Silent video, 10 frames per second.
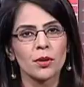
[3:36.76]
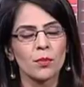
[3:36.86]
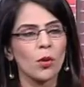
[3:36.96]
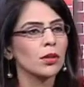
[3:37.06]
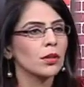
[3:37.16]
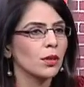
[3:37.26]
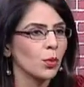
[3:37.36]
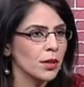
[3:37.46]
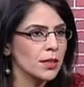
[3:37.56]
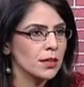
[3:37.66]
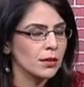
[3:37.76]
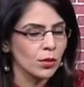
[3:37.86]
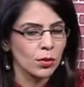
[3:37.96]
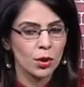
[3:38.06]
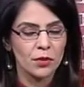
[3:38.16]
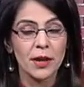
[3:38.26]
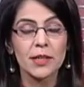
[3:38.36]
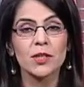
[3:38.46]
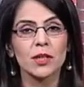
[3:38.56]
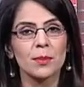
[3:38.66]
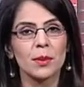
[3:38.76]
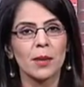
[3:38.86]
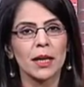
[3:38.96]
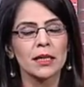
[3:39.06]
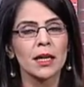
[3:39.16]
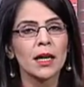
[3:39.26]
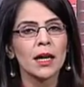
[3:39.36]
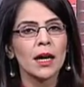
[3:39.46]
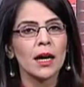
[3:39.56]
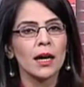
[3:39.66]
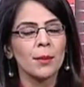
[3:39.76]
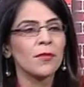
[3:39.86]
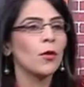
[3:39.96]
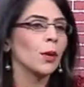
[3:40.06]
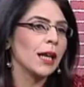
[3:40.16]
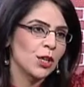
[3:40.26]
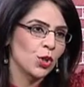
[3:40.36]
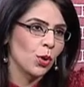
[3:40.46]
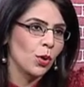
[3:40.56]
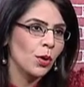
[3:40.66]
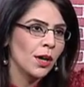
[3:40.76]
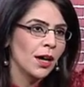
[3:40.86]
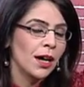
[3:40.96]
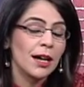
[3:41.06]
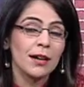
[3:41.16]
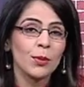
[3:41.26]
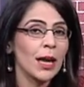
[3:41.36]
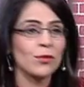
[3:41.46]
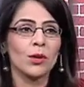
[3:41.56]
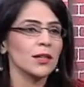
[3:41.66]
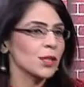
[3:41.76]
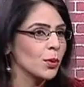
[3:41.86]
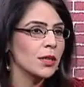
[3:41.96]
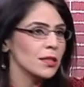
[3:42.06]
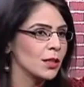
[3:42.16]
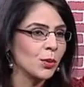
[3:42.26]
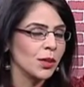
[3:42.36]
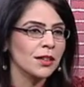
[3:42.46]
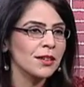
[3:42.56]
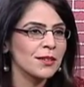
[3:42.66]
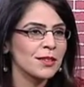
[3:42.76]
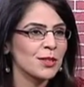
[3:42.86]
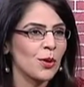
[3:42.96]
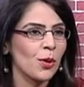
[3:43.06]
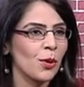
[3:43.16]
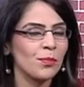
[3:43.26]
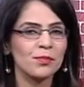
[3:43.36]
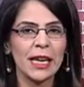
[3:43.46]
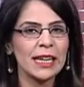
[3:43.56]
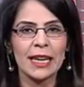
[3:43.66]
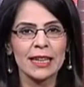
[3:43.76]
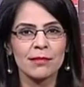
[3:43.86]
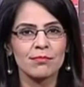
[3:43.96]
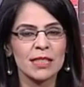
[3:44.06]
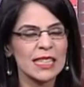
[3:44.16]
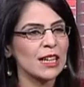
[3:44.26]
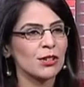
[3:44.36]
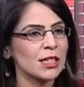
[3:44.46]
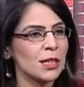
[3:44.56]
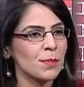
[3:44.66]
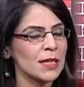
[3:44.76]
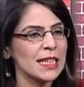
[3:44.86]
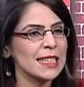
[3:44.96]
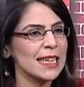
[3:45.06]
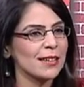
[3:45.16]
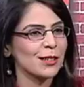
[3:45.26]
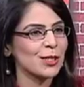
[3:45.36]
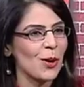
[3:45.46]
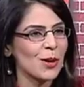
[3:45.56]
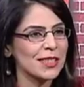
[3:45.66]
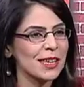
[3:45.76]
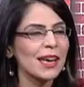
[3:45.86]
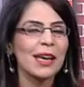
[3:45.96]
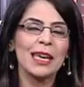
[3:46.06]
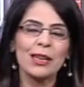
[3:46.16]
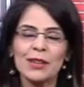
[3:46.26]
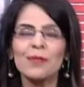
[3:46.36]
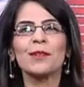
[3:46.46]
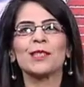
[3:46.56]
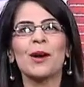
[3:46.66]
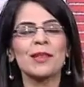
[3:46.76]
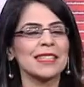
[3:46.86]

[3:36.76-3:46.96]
important words and good advice to keep in mind. Uh, before we let you go, uh, we have to ask you, it is the new year. So, any, any secret tips, any secret sauce, even if it's not